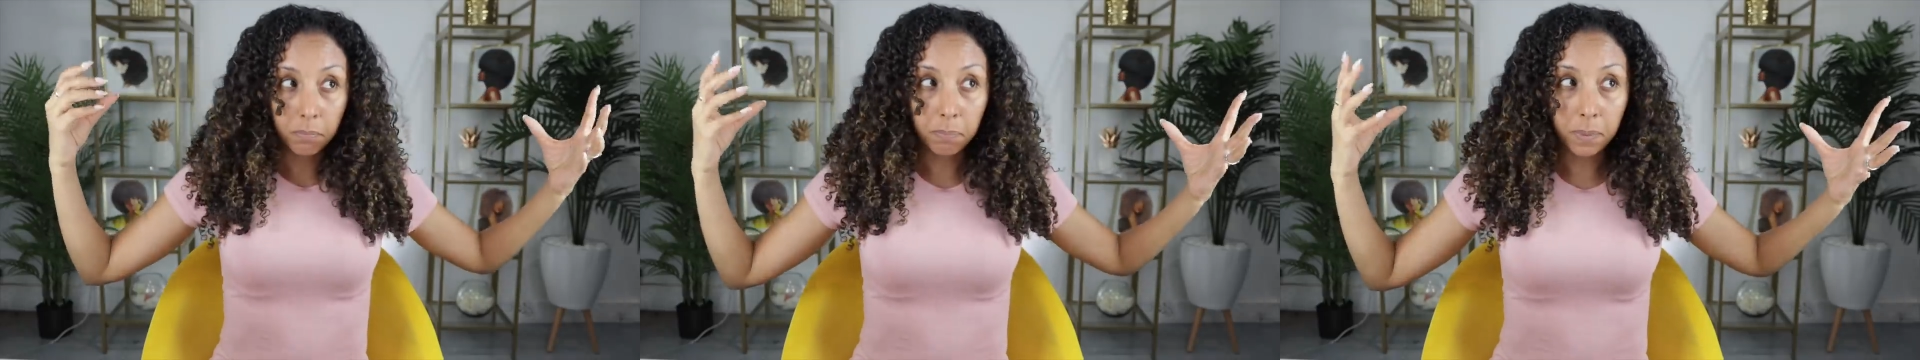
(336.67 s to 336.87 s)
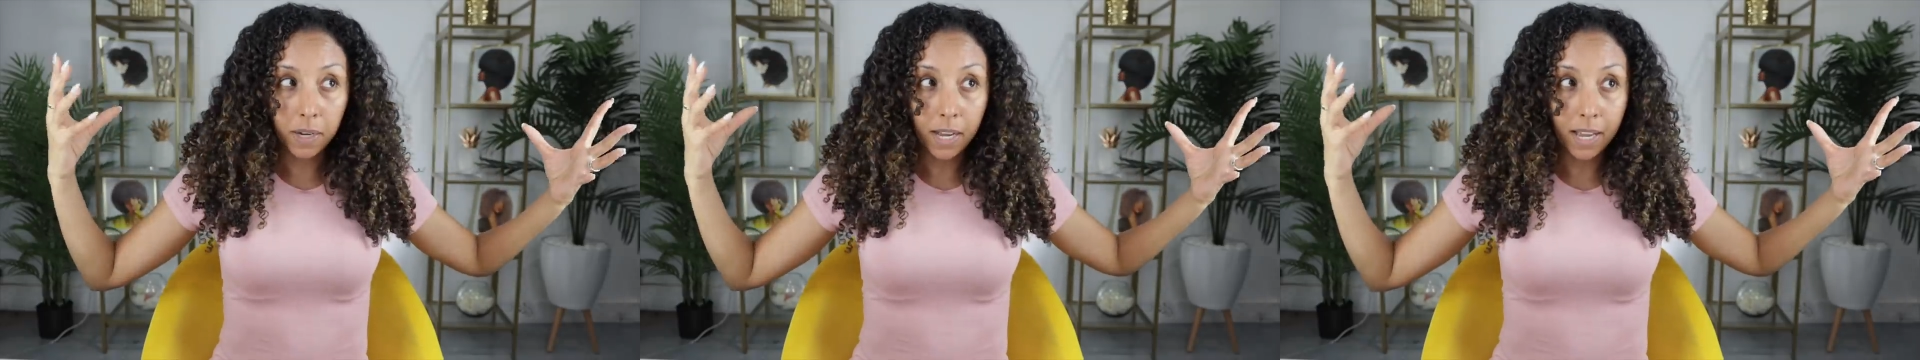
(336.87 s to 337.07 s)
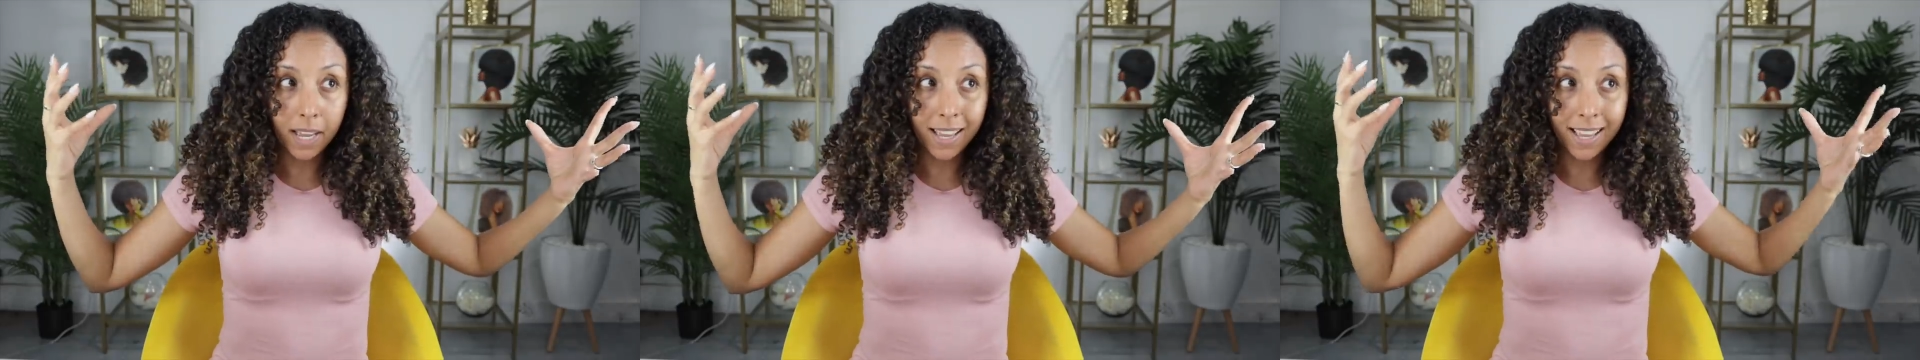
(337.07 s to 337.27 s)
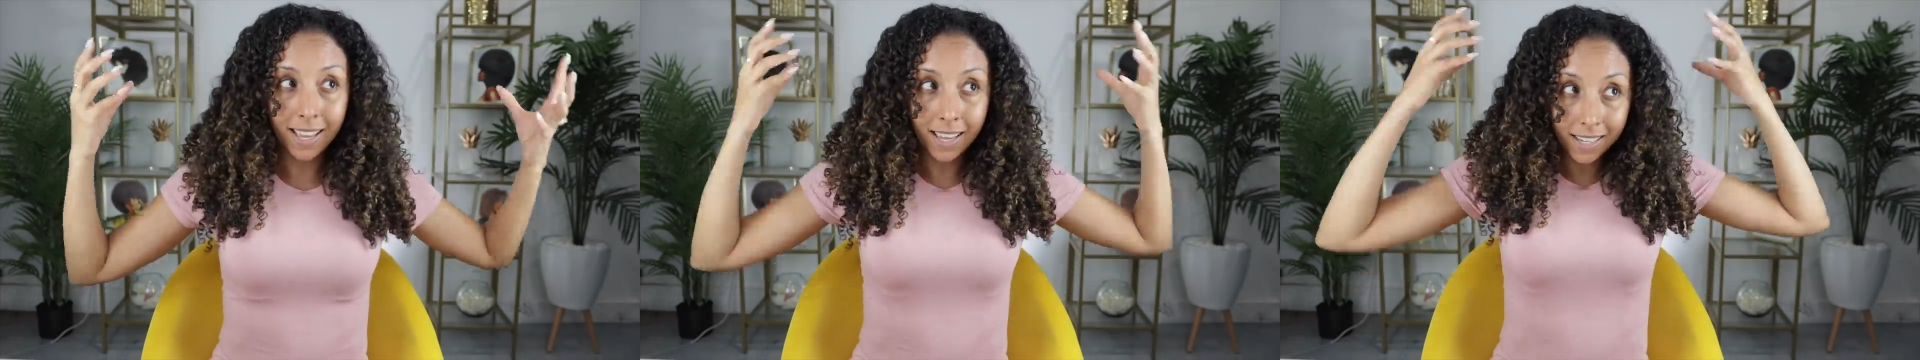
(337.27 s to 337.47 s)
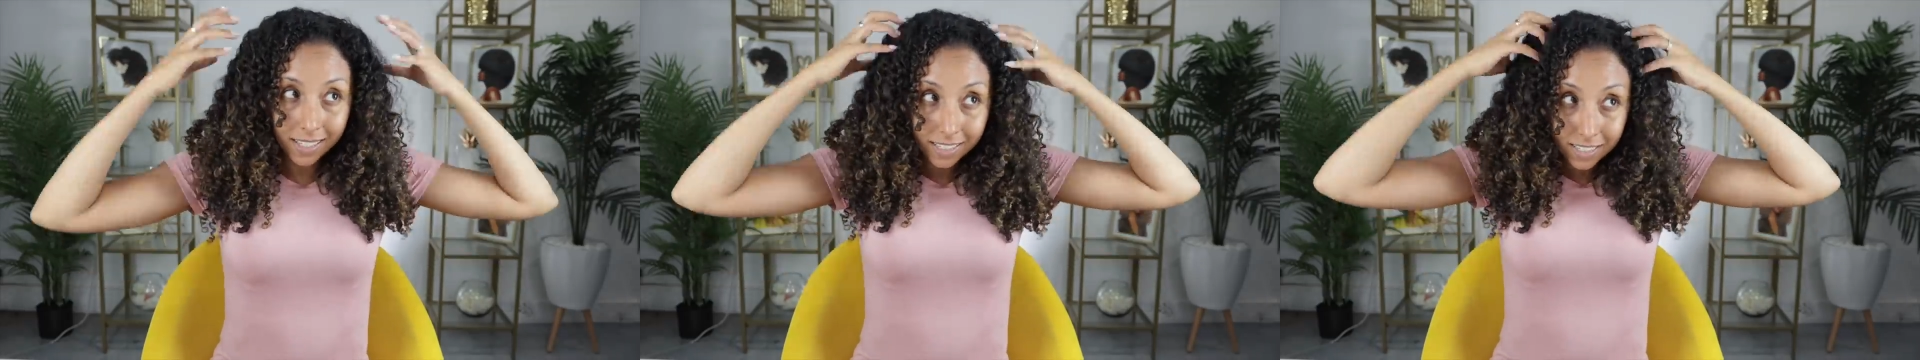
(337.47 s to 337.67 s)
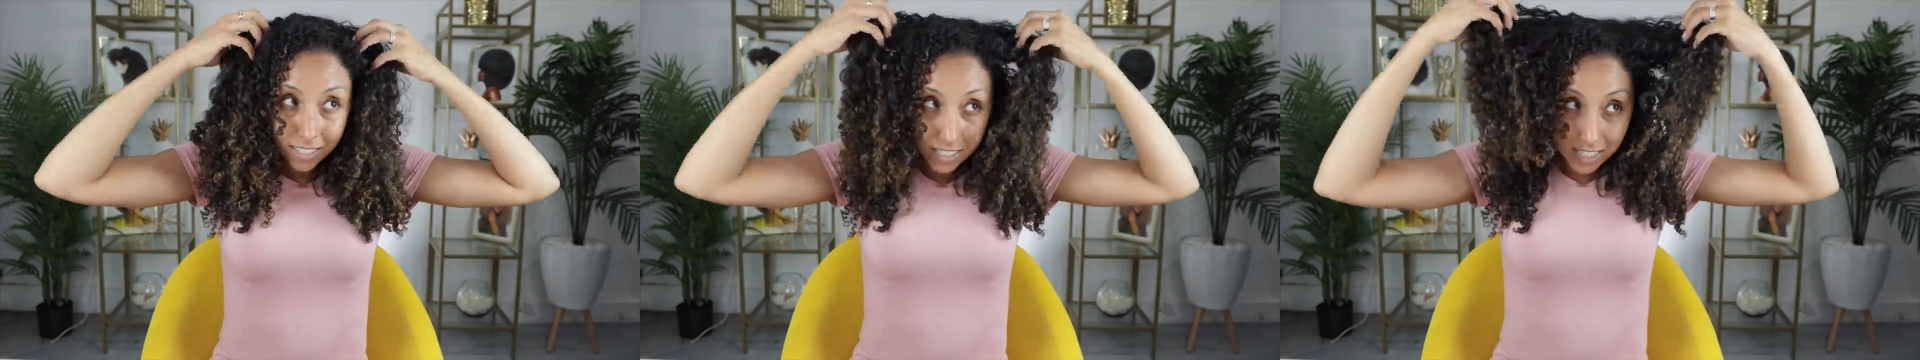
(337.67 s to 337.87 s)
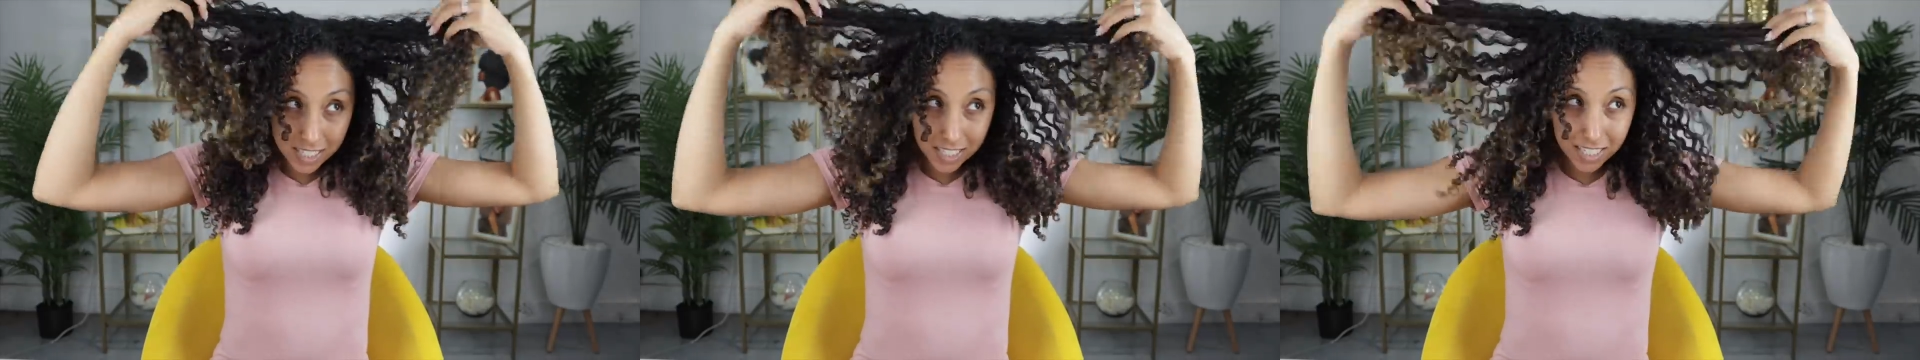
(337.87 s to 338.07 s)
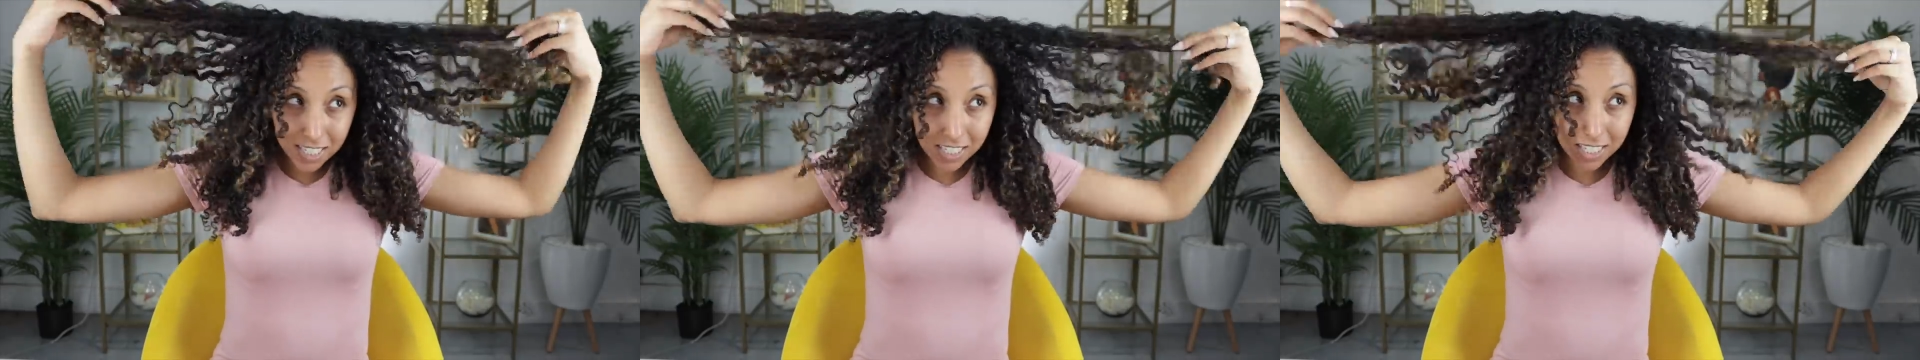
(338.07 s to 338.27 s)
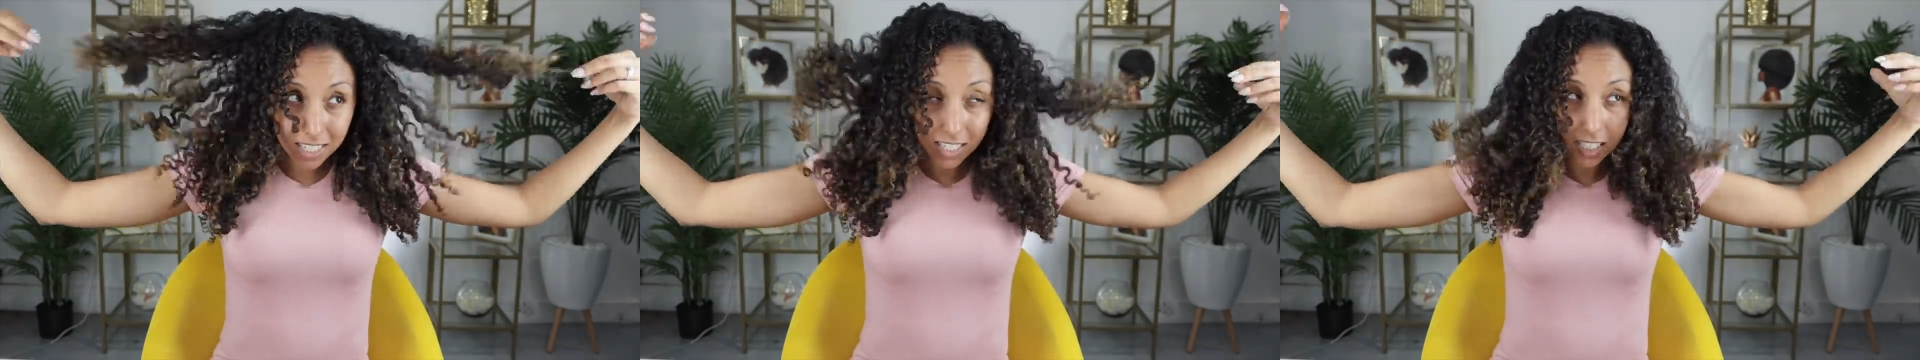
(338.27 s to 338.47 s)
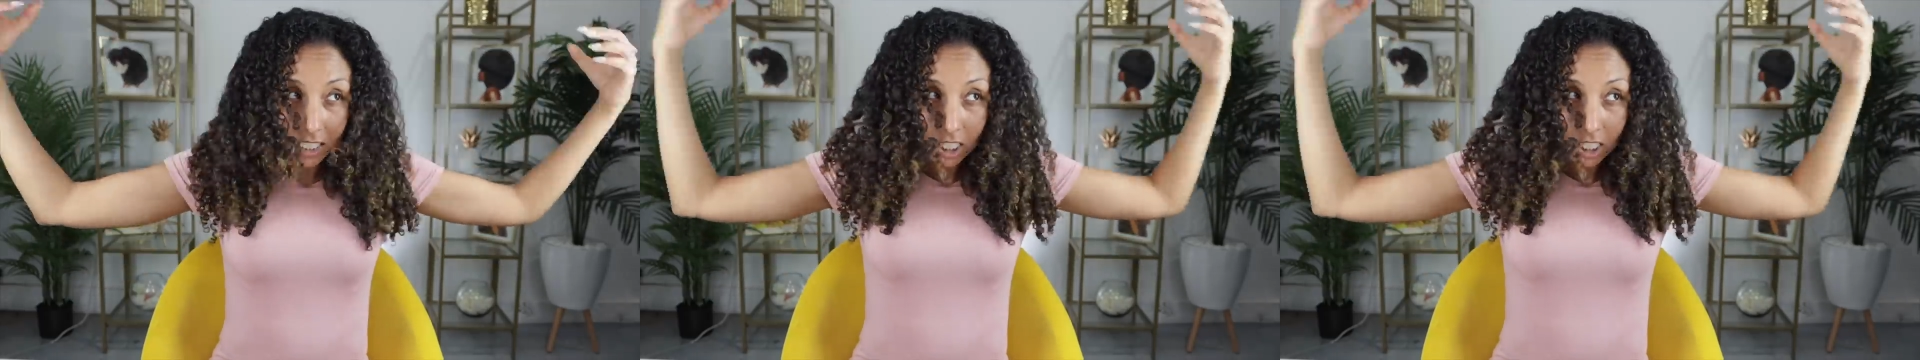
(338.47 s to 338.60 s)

But